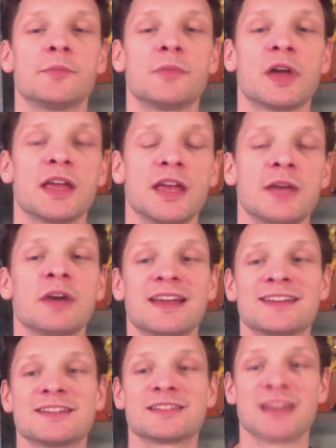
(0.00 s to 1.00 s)
Emma
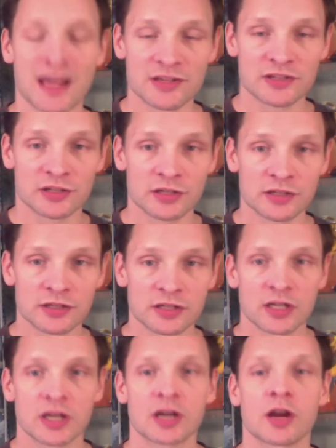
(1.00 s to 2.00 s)
and Dazzler
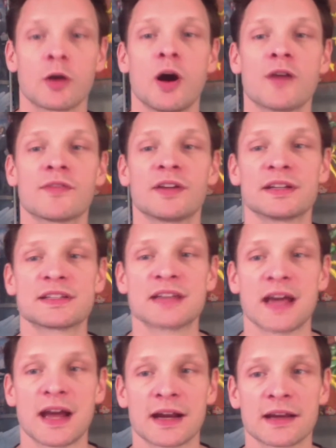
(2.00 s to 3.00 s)
go off and
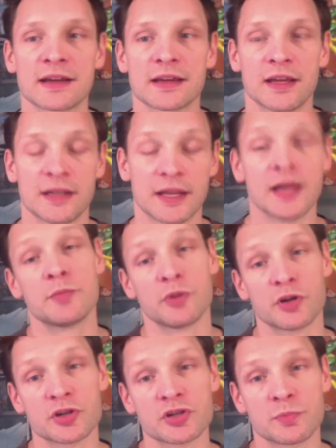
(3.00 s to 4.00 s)
attack and
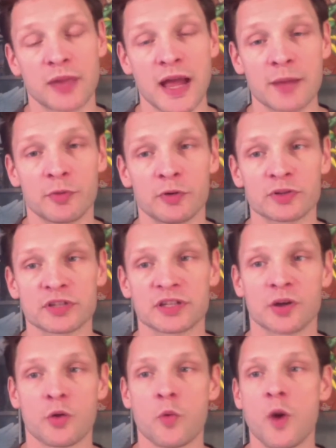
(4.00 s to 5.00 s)
ambush Black Bolt
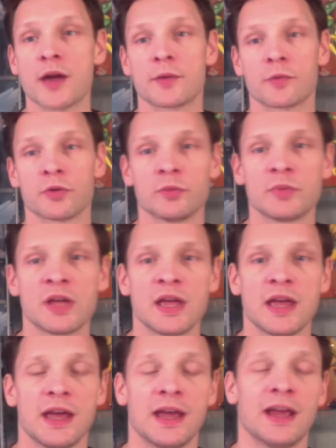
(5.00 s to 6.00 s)
in the quiet room.
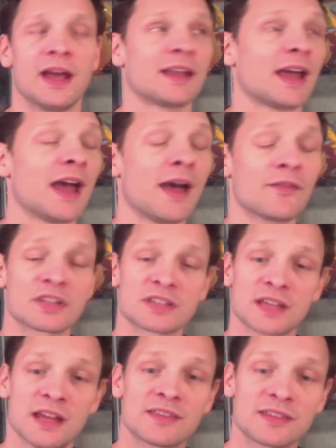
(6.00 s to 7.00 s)
And I have to
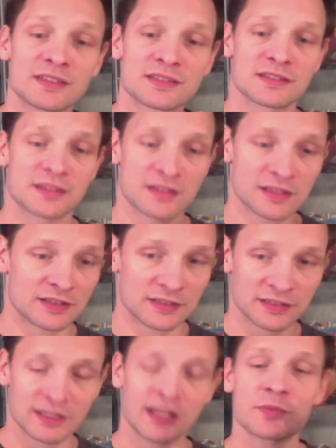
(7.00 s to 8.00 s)
say, the
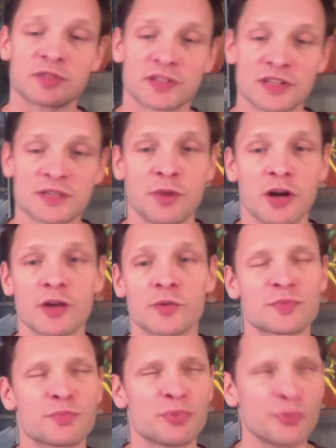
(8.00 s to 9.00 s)
lead up to this part
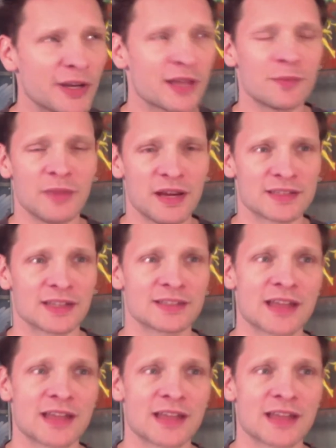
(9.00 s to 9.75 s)
was pretty amazing.